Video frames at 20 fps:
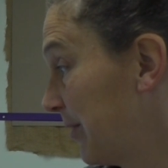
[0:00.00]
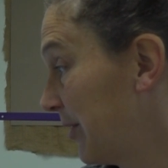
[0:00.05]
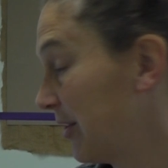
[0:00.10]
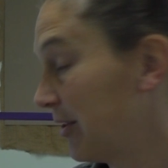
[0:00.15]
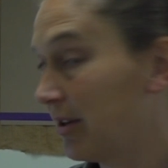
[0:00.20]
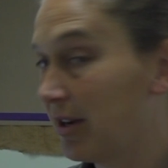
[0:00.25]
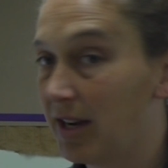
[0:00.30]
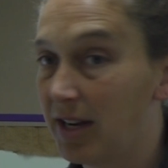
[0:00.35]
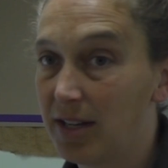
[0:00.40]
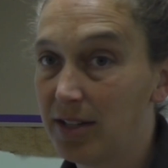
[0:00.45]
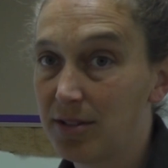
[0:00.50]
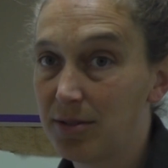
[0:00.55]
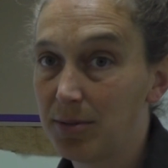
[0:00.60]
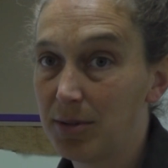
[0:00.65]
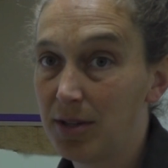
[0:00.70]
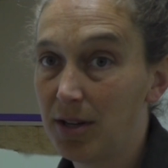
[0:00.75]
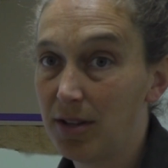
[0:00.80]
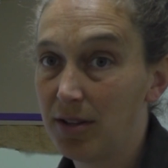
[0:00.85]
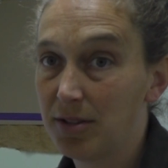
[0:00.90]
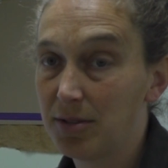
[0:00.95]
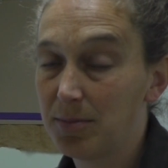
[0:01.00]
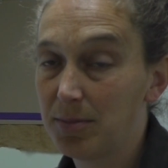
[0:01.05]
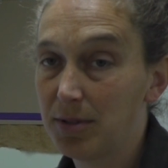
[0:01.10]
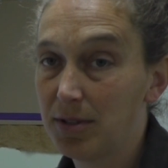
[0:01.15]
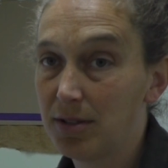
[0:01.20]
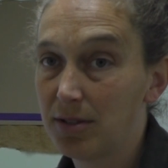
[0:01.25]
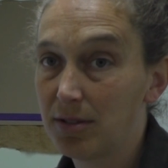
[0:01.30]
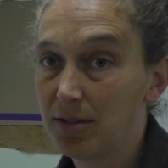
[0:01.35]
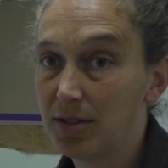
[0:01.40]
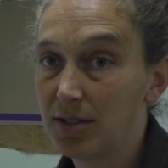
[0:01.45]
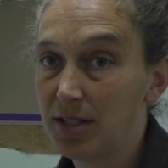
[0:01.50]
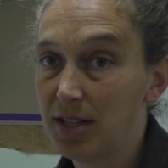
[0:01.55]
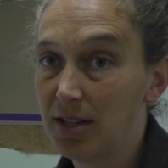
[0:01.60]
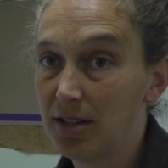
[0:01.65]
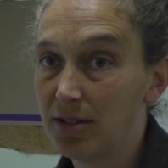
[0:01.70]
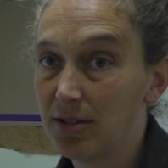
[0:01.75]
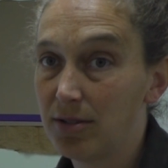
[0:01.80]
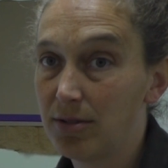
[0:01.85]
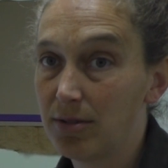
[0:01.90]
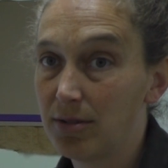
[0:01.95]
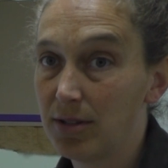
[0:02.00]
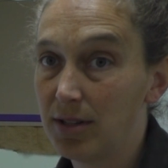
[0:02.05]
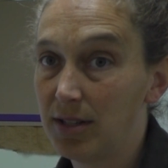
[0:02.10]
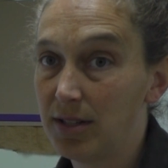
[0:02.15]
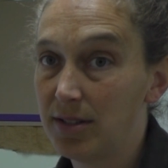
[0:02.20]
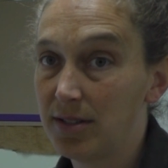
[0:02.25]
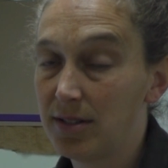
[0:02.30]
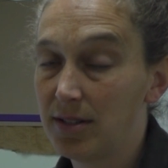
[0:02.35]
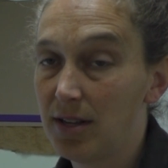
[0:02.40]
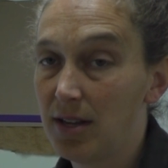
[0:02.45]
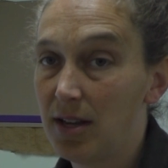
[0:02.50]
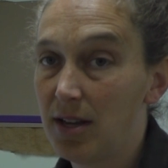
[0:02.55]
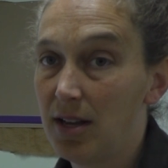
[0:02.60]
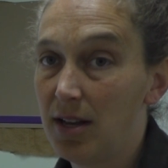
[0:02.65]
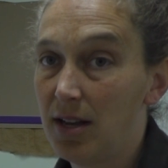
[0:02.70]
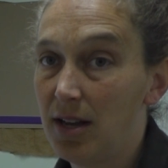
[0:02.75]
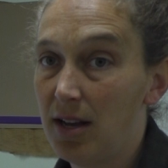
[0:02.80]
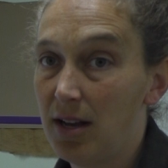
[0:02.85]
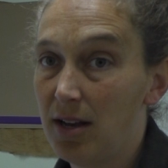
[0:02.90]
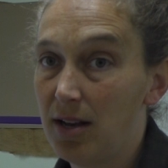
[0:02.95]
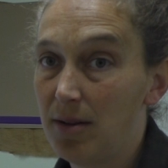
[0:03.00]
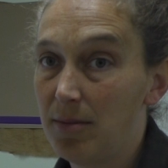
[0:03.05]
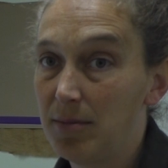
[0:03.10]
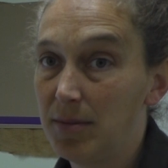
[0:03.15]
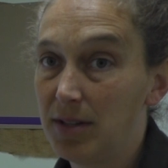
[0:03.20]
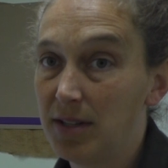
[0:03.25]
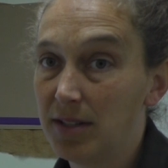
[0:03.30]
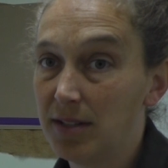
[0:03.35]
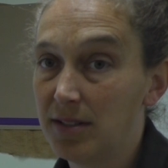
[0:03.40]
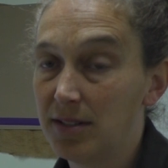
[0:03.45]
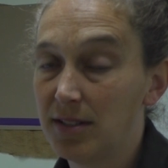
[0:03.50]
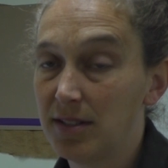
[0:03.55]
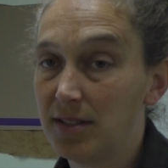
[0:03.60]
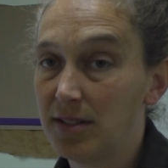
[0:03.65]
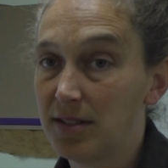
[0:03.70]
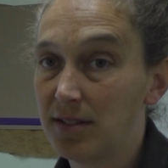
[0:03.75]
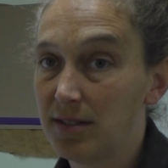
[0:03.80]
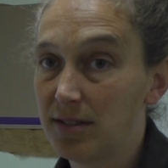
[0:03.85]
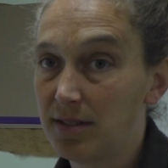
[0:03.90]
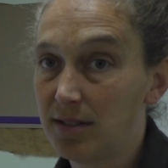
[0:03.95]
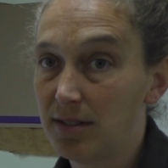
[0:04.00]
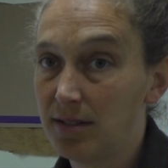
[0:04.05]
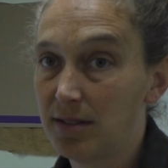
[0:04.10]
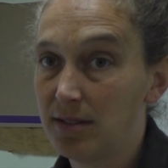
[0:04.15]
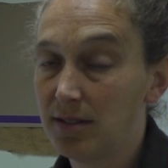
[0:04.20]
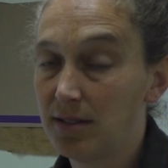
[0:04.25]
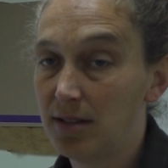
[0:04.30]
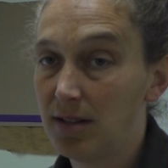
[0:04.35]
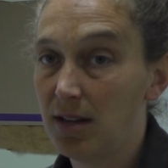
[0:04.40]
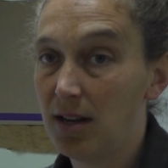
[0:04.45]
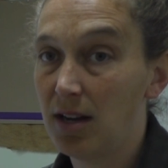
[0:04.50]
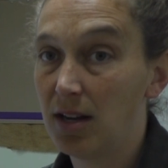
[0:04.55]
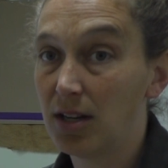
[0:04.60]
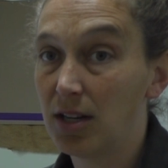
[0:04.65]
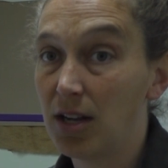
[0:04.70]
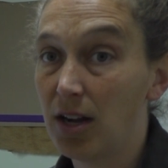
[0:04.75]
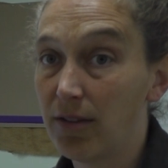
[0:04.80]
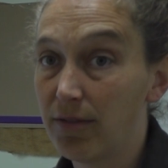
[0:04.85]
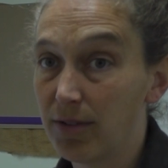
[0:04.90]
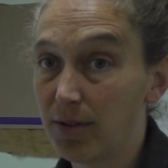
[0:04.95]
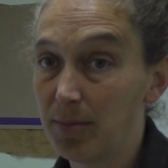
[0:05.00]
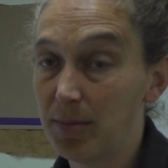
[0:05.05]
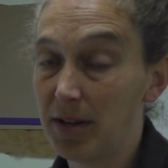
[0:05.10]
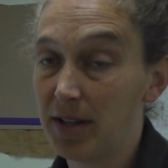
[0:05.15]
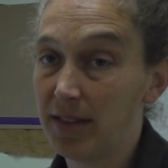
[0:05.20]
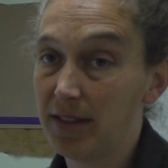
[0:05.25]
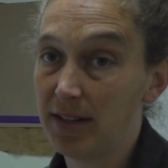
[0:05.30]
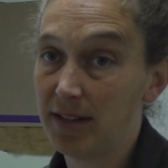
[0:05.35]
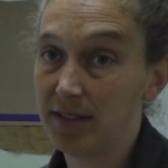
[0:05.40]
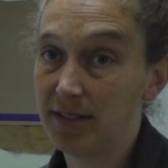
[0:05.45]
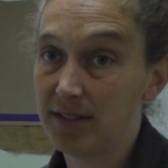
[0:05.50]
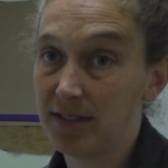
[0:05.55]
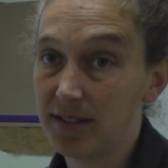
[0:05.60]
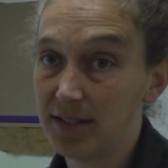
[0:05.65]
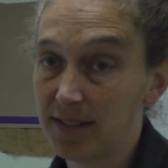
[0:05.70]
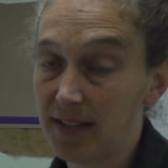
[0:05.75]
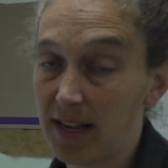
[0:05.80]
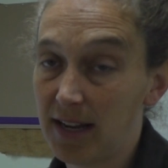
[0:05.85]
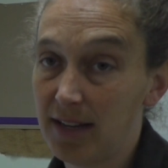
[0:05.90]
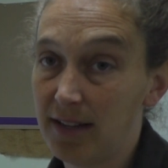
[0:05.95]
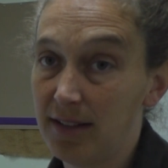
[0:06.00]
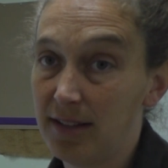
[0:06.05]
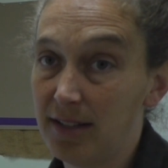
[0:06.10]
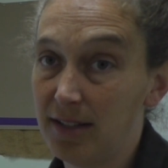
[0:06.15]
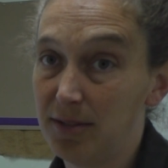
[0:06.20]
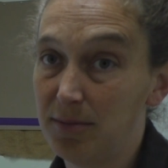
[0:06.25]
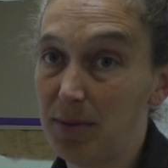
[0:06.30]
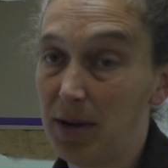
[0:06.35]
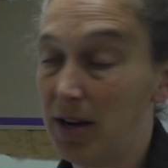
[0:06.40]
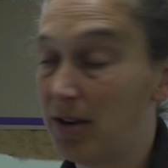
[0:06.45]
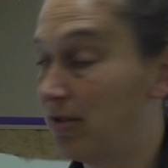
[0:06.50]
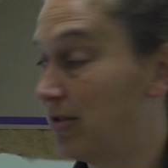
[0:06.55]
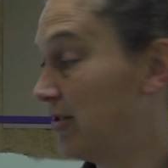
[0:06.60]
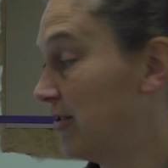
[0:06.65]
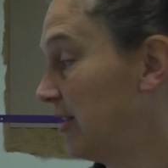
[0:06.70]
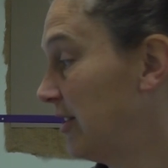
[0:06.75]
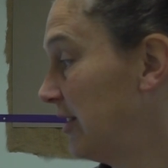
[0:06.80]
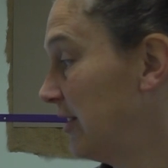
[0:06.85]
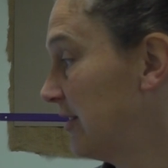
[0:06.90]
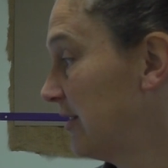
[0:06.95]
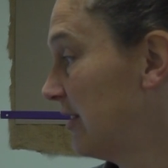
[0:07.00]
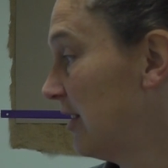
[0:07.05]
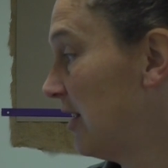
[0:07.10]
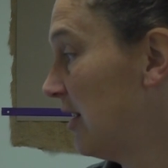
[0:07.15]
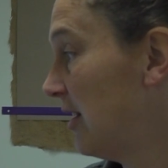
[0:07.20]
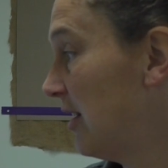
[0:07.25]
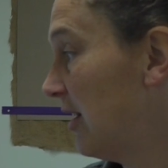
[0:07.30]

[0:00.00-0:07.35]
All right, so we call those political territories because it's a government that has decided these boundaries.